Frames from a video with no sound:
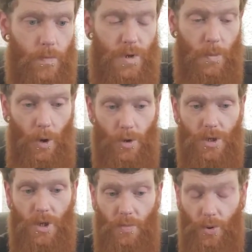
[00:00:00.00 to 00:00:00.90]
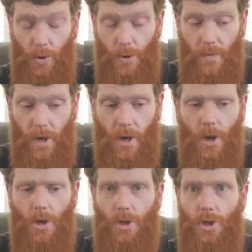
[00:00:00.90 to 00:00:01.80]
supposedly proven
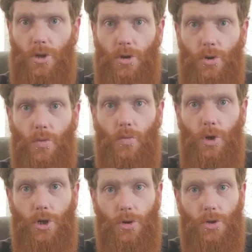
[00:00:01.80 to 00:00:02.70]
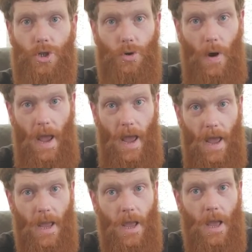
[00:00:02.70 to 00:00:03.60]
to reduce
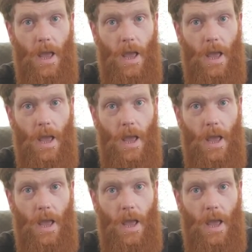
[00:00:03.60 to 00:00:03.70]
gray